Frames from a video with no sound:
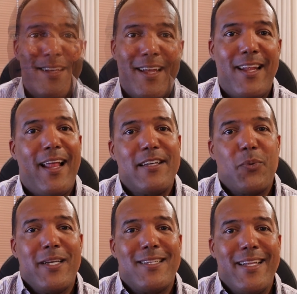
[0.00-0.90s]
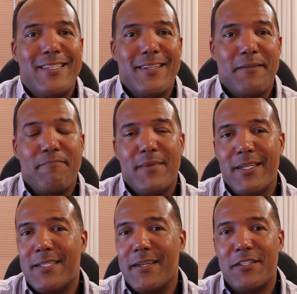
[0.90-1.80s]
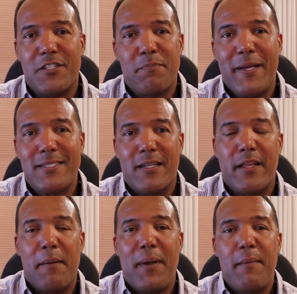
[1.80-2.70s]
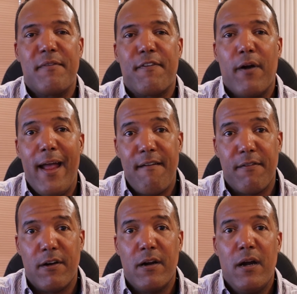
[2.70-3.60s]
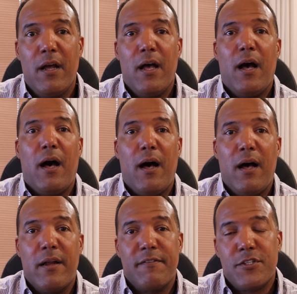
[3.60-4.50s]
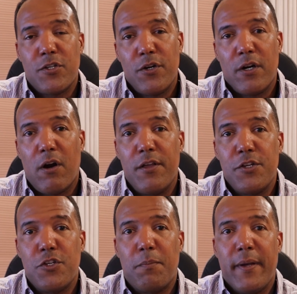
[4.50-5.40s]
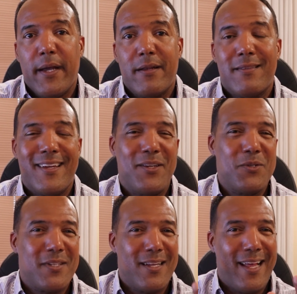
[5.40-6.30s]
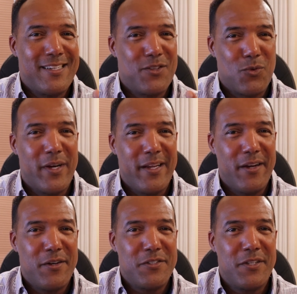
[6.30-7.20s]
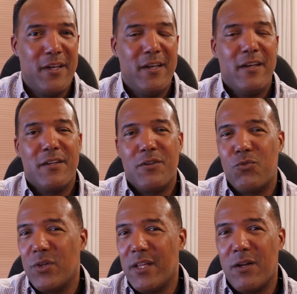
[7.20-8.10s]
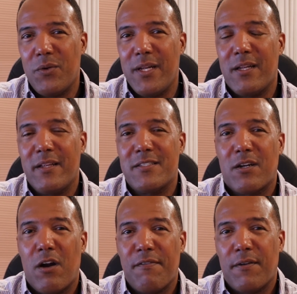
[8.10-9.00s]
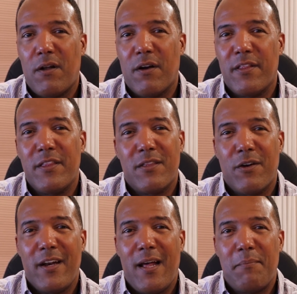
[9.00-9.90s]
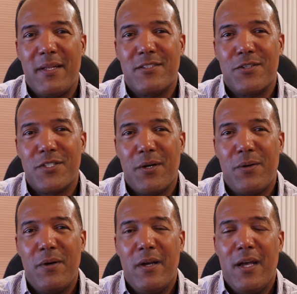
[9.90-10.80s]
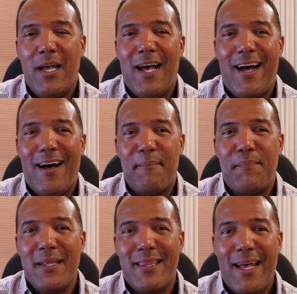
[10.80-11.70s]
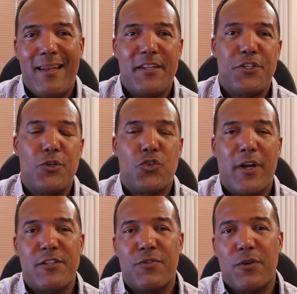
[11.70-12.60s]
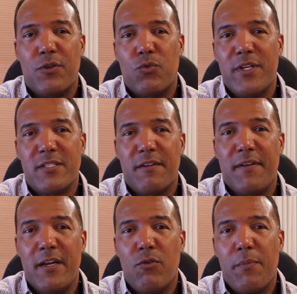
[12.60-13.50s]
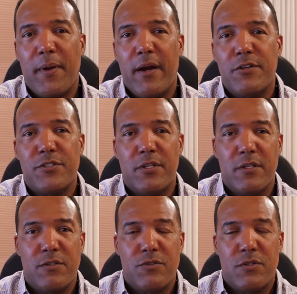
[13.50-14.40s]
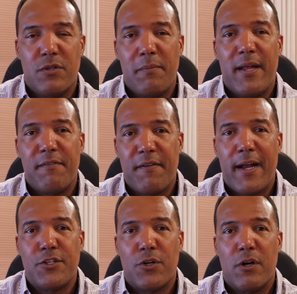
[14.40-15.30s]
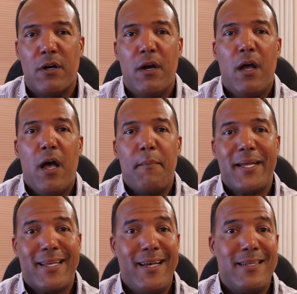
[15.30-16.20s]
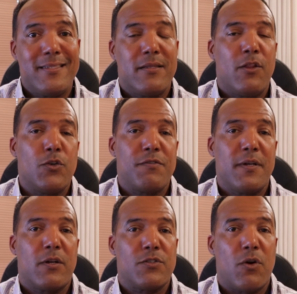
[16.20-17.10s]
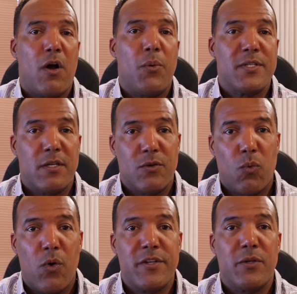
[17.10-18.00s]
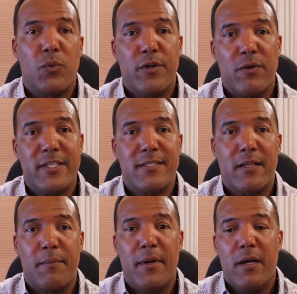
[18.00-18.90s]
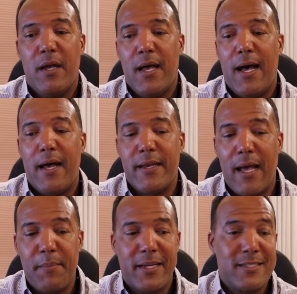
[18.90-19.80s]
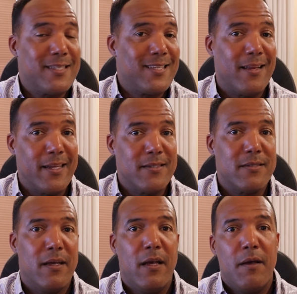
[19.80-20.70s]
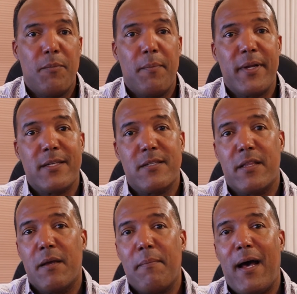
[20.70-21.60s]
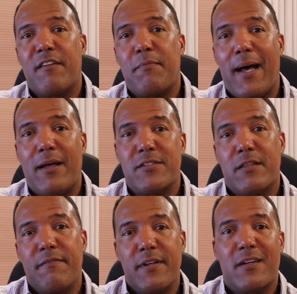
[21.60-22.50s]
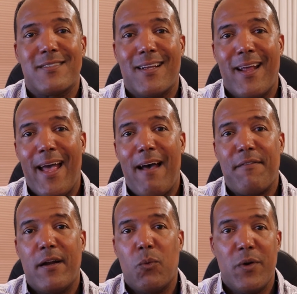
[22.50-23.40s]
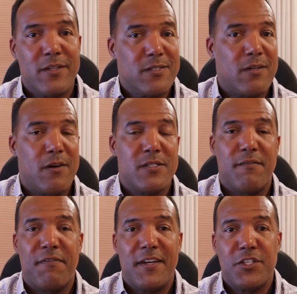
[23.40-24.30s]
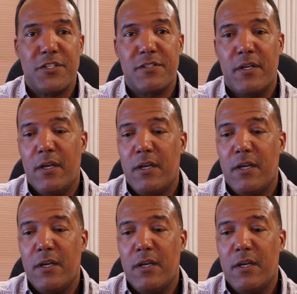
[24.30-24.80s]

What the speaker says: And the last way is leasing. Leasing is just basically a payment forever on a certain car that you pick. They usually last 3 years. You really don't need to lease a car for longer than 39 months or so. But that lets you transfer the risk of any repairs to the manufacturer because those vehicles are always under warranty when you're leasing them. Not because it's a lease, but because of the amount of miles that the vehicle's going to have on it when it starts and finishes.